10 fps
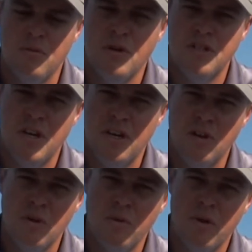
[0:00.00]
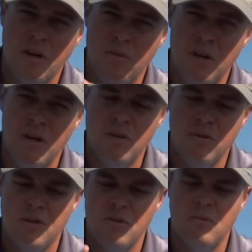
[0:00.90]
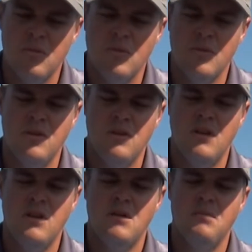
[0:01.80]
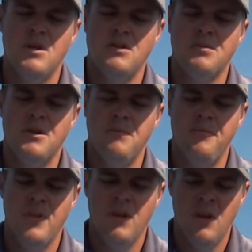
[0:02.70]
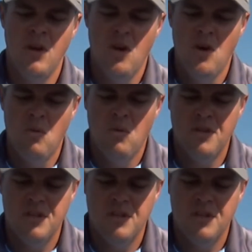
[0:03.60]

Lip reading: rotating Colorado blade on the Beetlespin. What